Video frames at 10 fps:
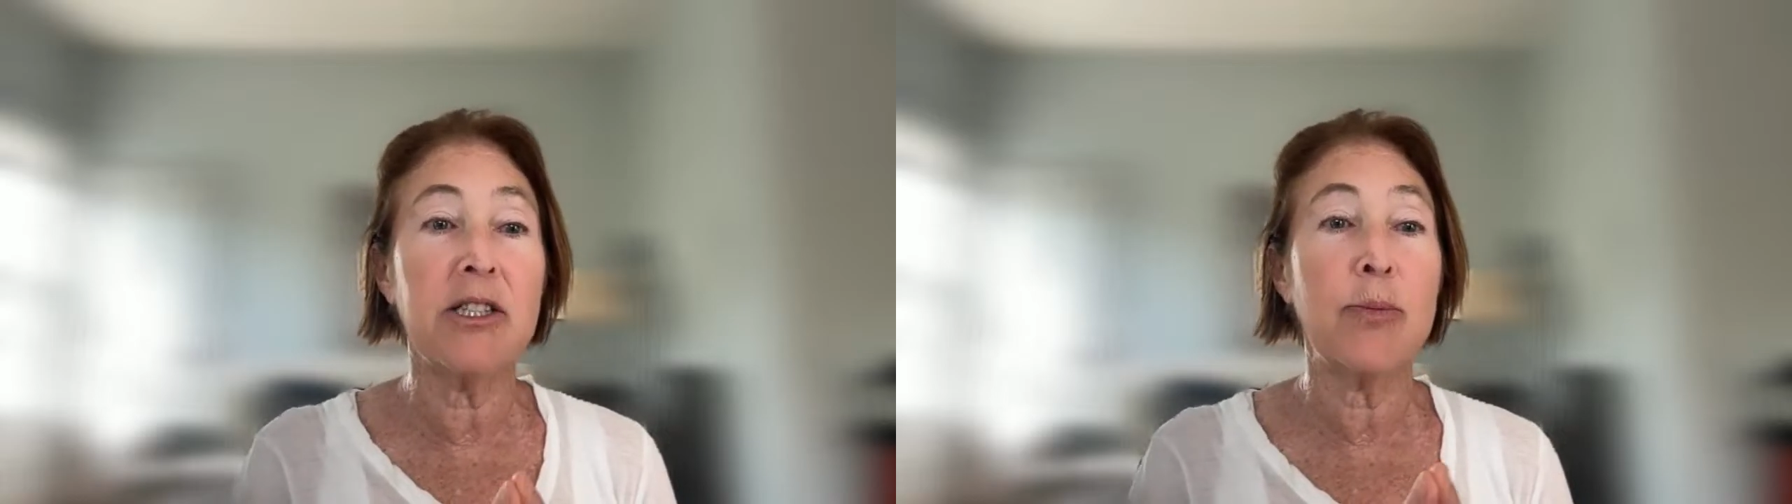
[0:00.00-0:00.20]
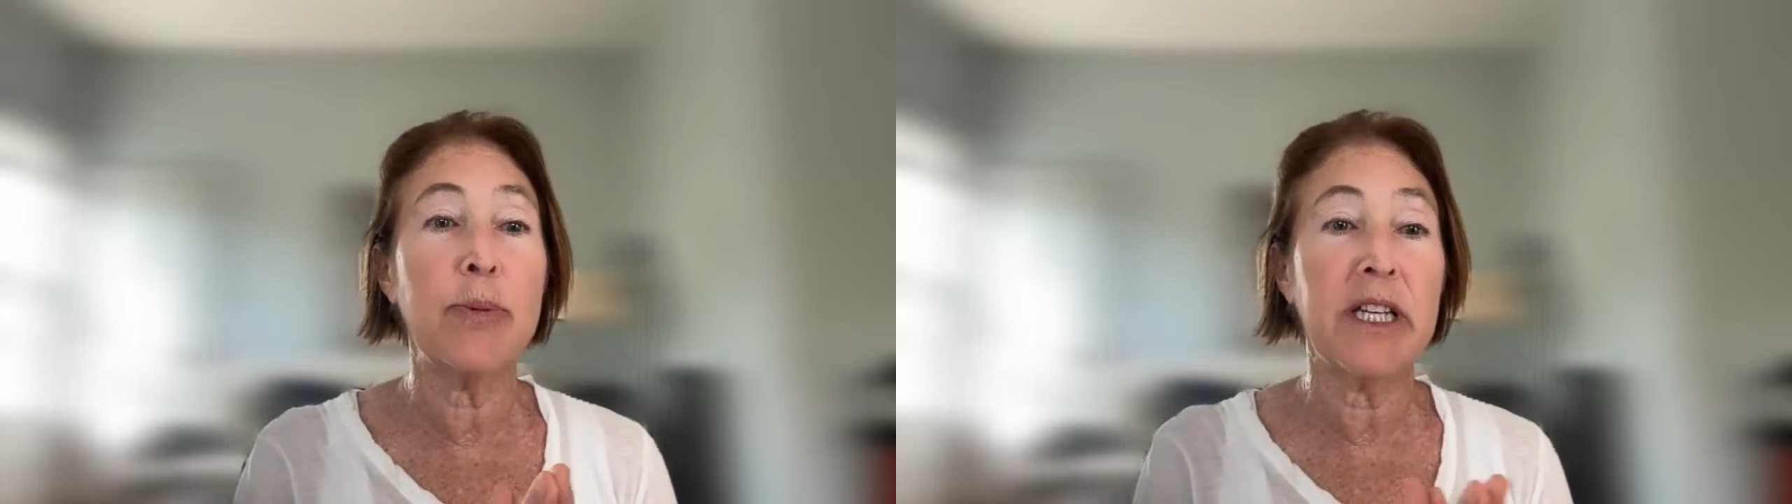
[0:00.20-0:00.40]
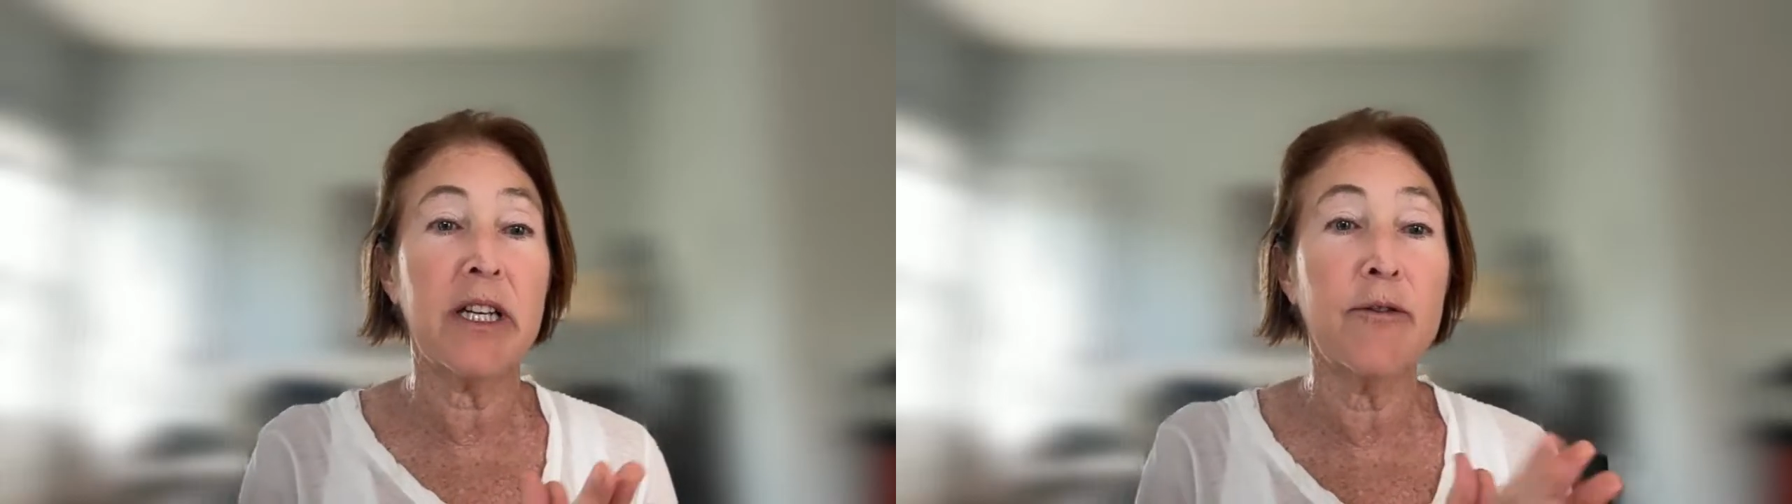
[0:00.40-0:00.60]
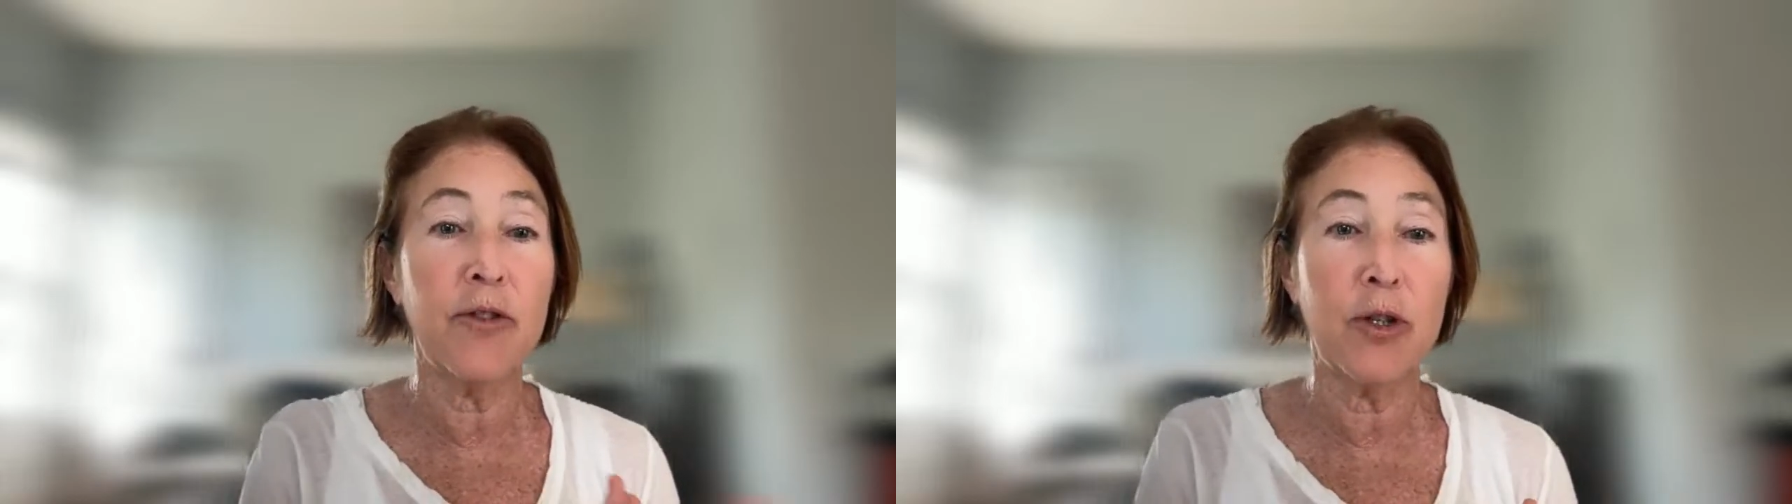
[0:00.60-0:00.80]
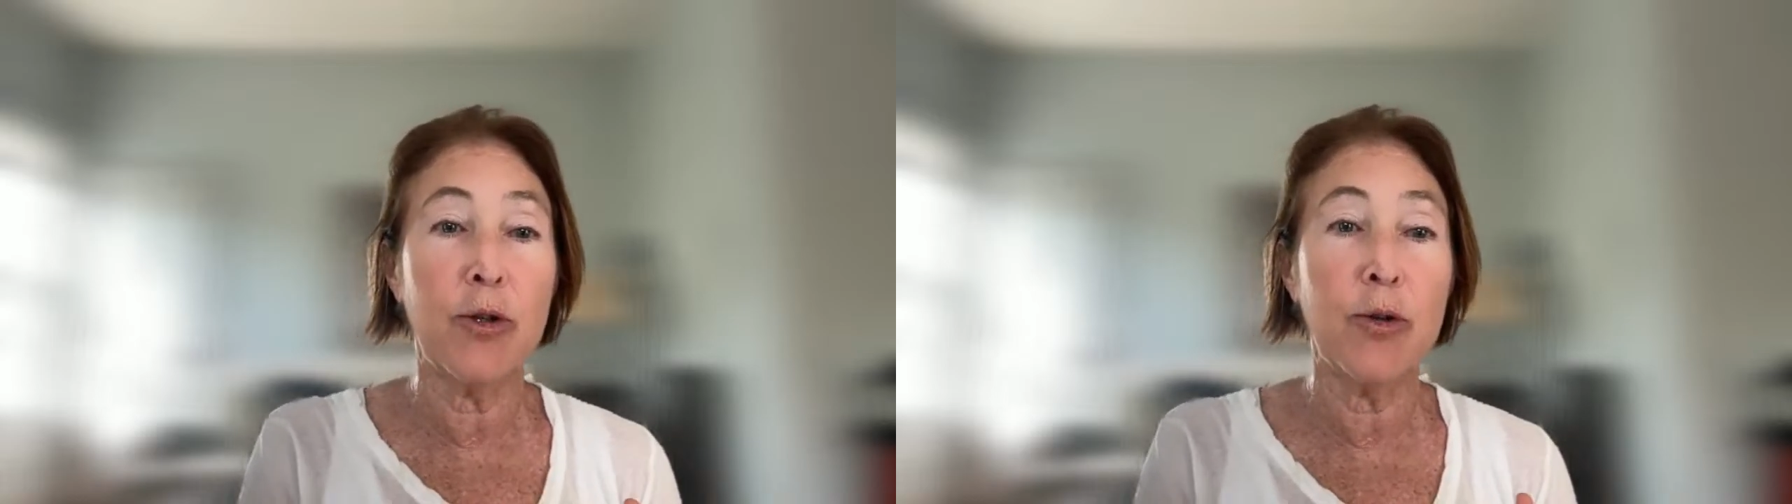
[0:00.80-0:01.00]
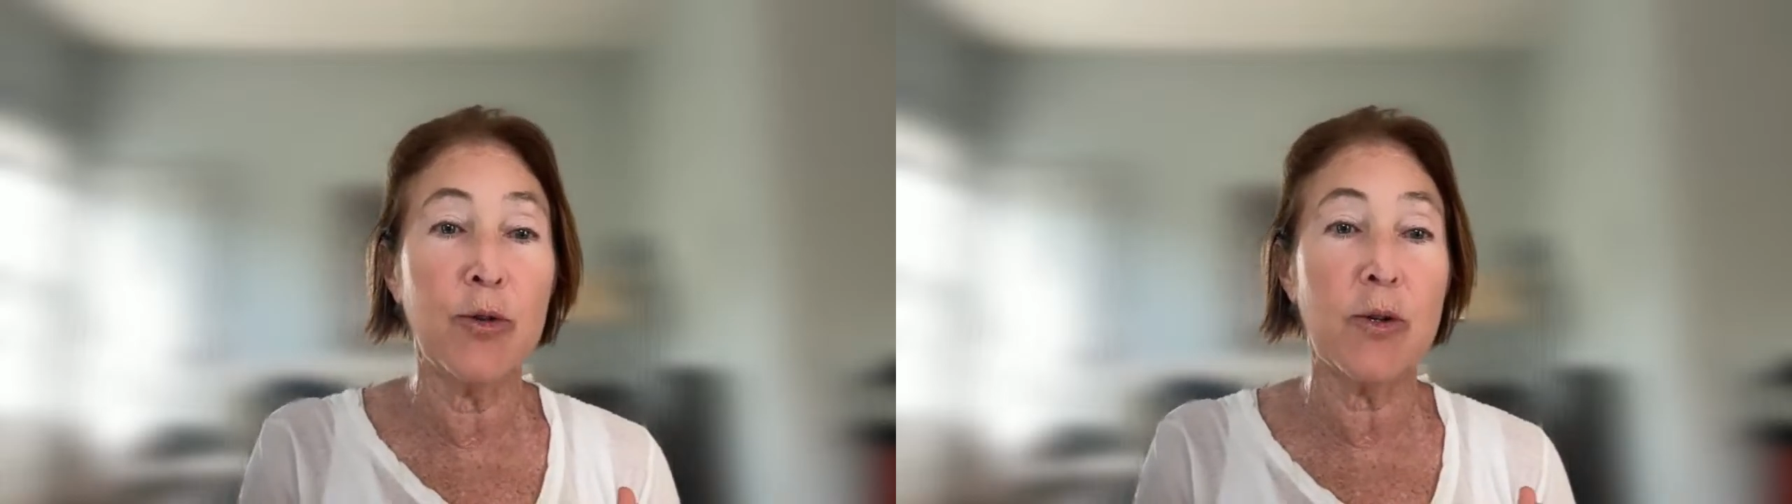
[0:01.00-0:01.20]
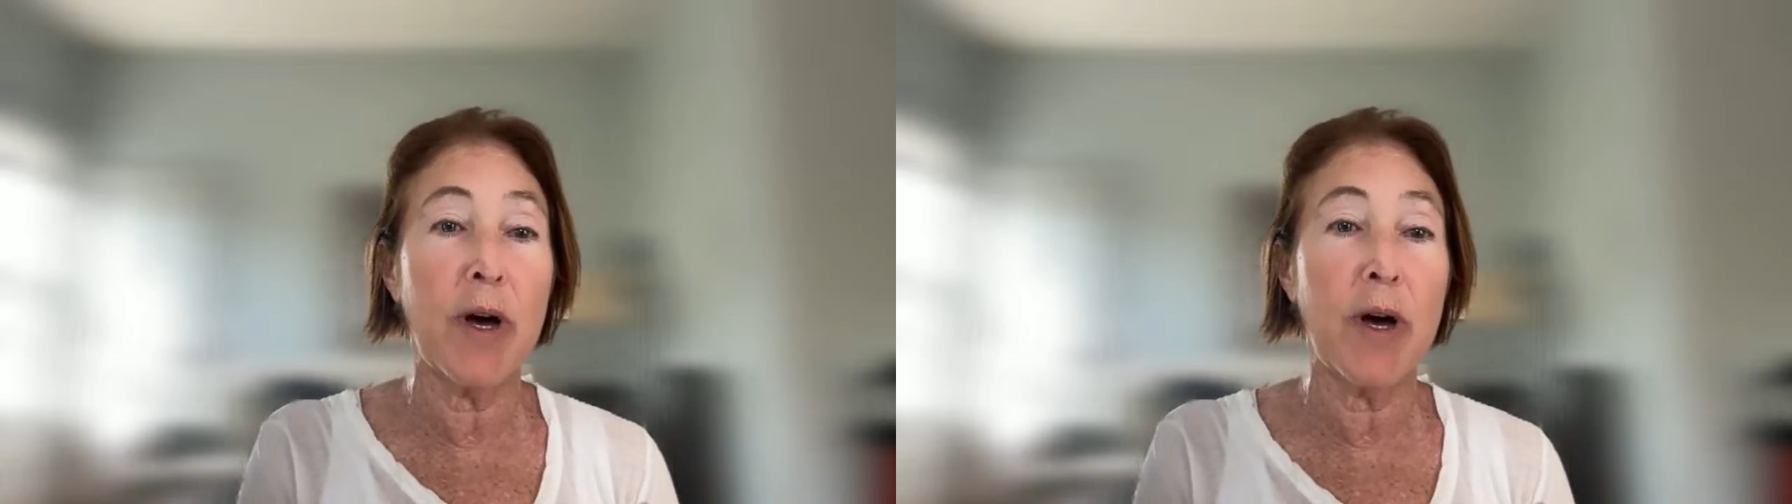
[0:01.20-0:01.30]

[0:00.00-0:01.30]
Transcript: to be confused